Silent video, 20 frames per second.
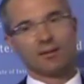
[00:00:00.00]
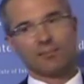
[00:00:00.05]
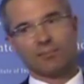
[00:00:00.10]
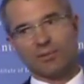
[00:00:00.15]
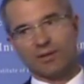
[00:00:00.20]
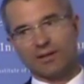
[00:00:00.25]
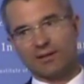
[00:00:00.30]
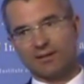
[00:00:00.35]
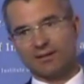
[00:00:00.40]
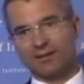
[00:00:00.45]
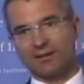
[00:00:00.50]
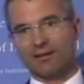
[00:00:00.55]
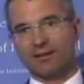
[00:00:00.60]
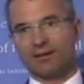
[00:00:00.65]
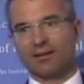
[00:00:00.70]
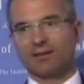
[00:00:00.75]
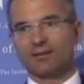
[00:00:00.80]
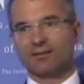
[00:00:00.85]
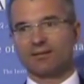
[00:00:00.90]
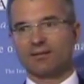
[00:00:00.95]
But uh,
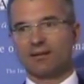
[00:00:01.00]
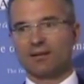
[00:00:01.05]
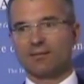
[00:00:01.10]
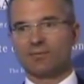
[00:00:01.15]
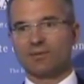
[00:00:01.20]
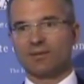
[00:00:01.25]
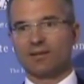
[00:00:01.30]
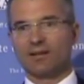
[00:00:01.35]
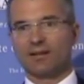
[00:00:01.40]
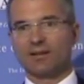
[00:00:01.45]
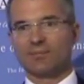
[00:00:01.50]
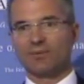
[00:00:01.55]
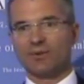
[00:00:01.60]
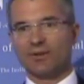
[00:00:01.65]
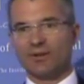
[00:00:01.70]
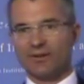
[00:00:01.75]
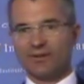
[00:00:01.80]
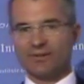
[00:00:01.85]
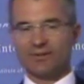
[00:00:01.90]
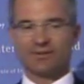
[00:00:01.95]
at the same time,
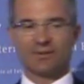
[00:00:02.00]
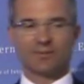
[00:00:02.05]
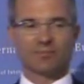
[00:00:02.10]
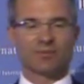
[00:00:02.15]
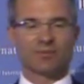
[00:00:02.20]
there are some